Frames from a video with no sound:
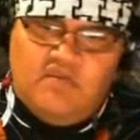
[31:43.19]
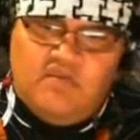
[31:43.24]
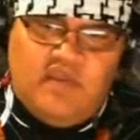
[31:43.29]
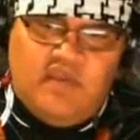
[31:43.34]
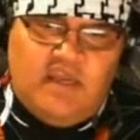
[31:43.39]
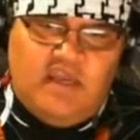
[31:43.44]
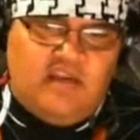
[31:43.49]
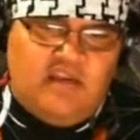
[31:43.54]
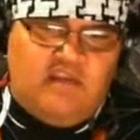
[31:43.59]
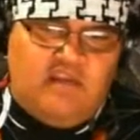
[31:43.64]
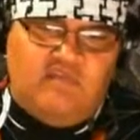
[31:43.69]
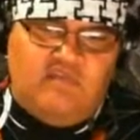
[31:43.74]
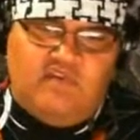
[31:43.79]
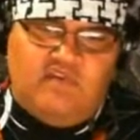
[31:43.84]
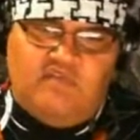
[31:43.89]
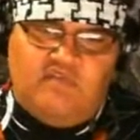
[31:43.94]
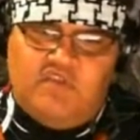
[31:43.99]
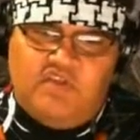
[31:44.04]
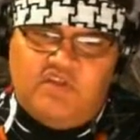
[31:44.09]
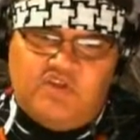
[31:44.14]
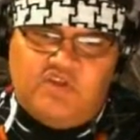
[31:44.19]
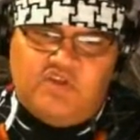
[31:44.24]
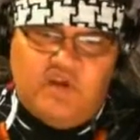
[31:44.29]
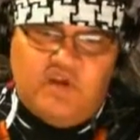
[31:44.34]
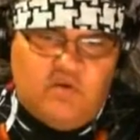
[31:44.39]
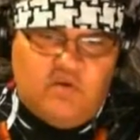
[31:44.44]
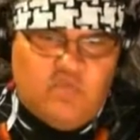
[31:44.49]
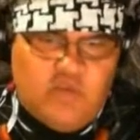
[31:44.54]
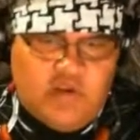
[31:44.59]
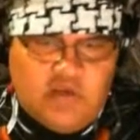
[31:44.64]
that, even if they try
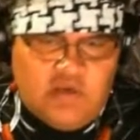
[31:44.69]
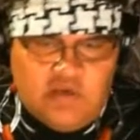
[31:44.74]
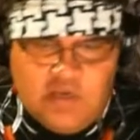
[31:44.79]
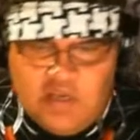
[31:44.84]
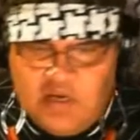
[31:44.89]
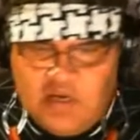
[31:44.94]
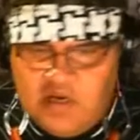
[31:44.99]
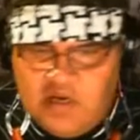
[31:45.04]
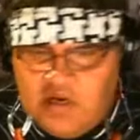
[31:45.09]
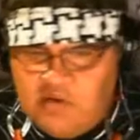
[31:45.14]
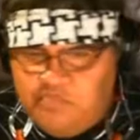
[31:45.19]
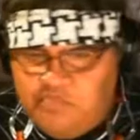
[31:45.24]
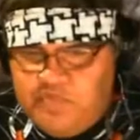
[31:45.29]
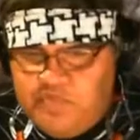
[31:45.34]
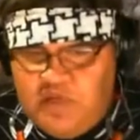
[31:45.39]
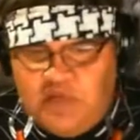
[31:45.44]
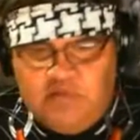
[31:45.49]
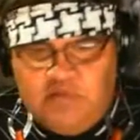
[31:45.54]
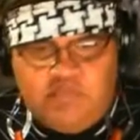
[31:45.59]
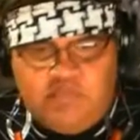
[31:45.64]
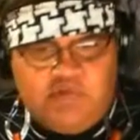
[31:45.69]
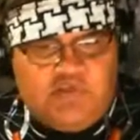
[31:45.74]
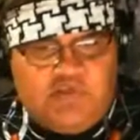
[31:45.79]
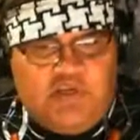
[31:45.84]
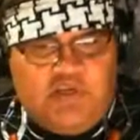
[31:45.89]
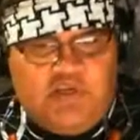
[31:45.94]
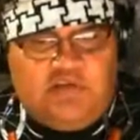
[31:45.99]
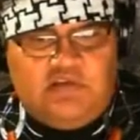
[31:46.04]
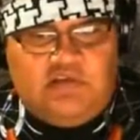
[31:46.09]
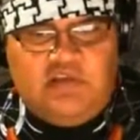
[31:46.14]
to win like
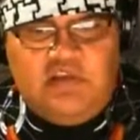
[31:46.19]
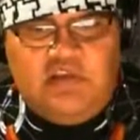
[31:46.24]
10%,